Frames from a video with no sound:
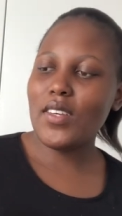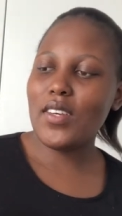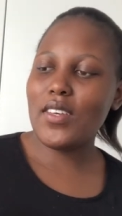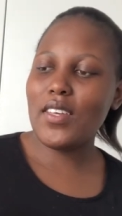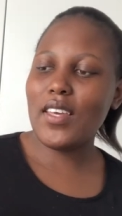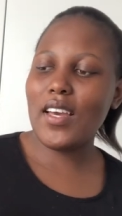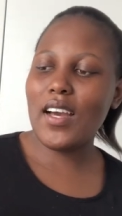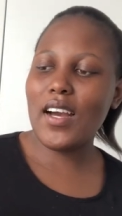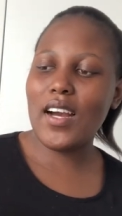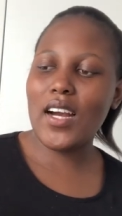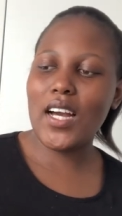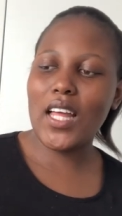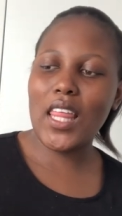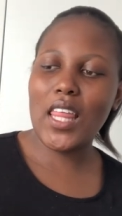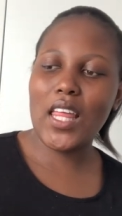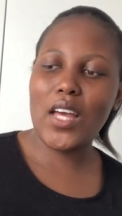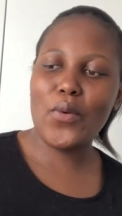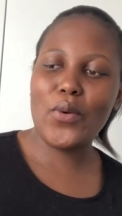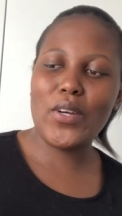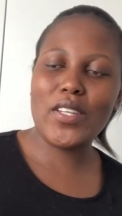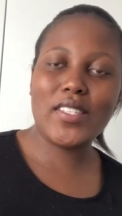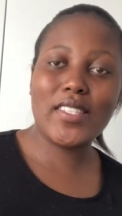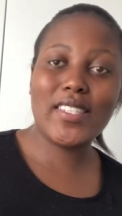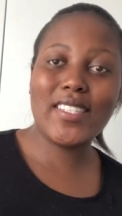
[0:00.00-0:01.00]
yeah they
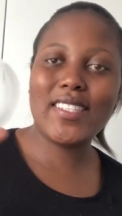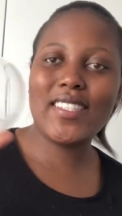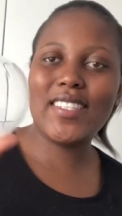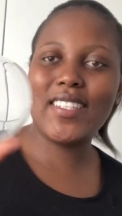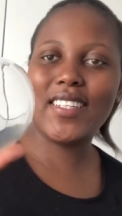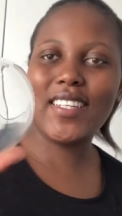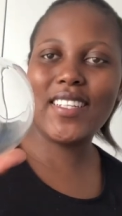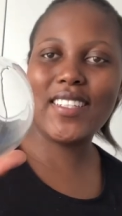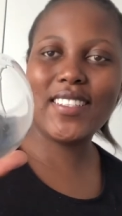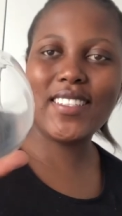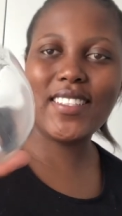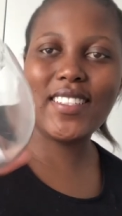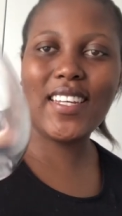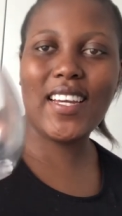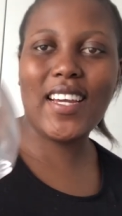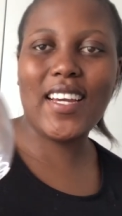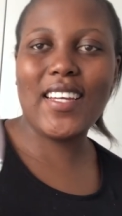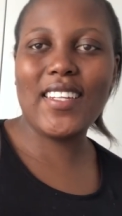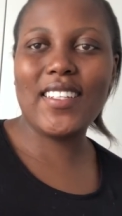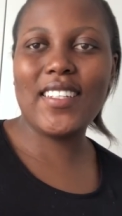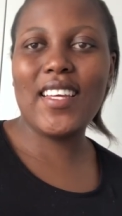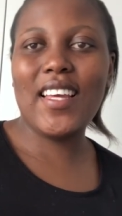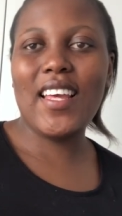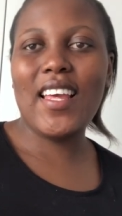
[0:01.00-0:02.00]
were
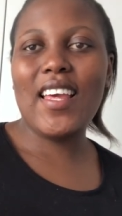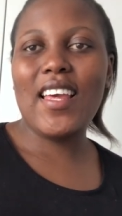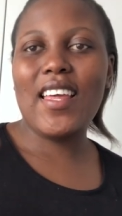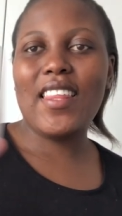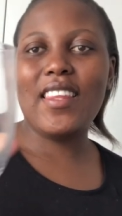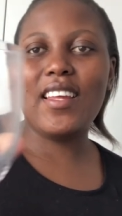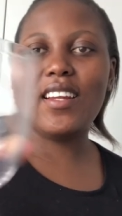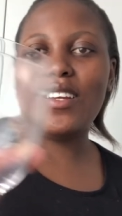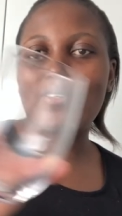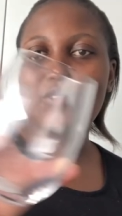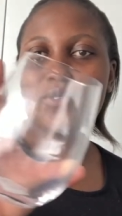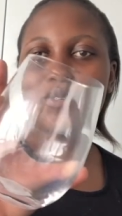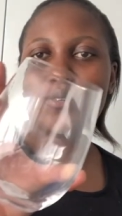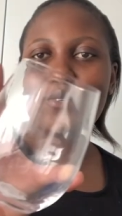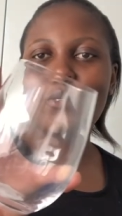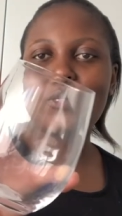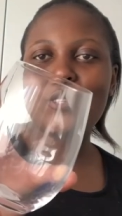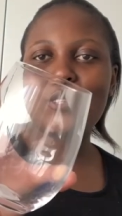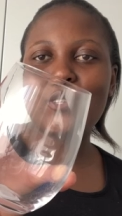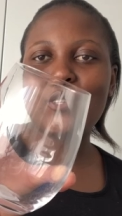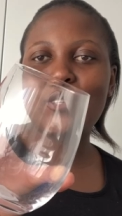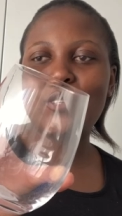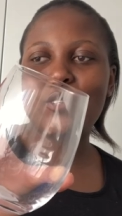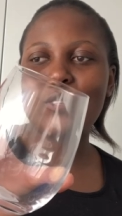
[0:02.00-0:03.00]
16.99 they look
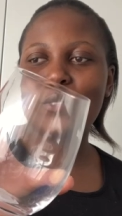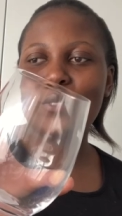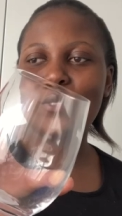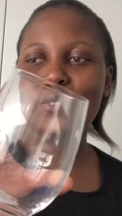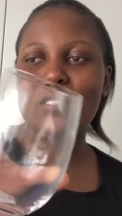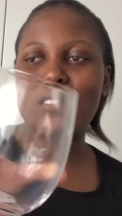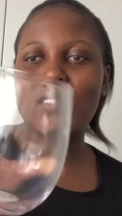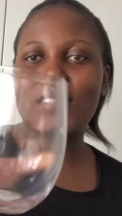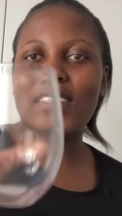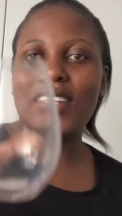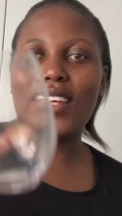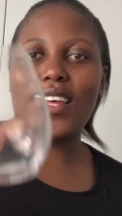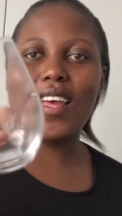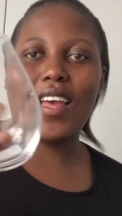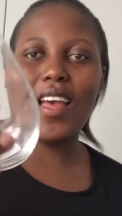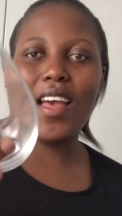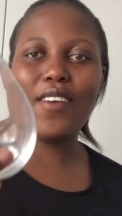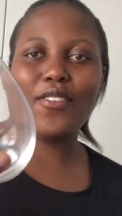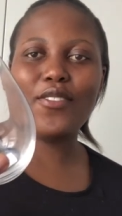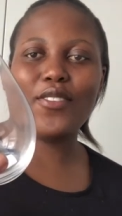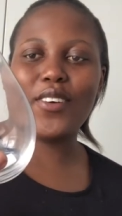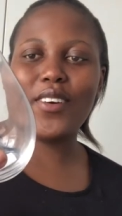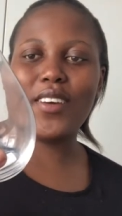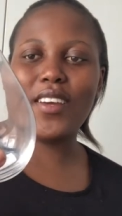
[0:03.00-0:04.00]
cute
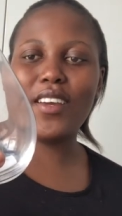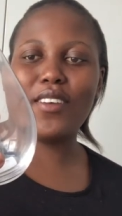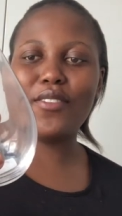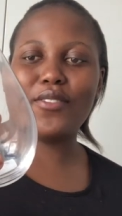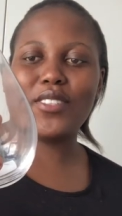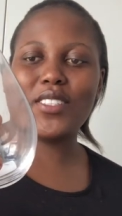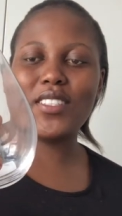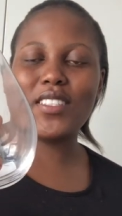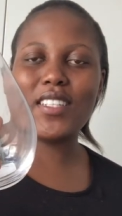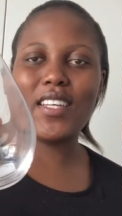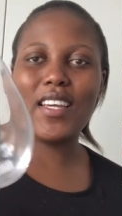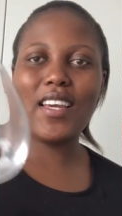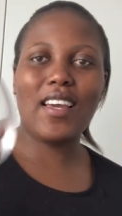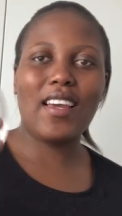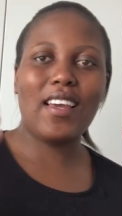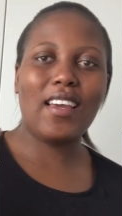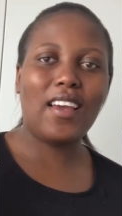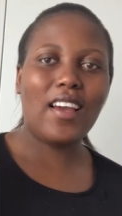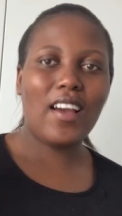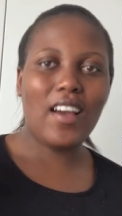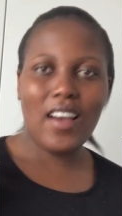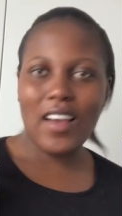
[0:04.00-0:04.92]
for every day